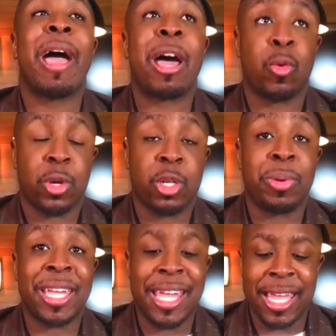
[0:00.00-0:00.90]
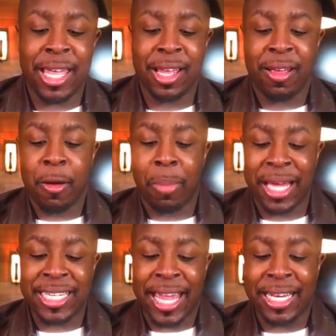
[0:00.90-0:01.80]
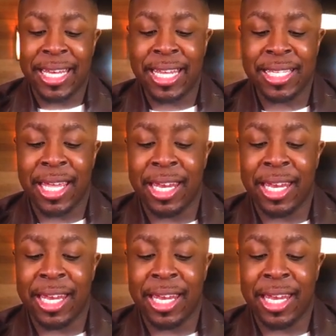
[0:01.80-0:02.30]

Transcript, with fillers: How to Worship a King by Zach Neese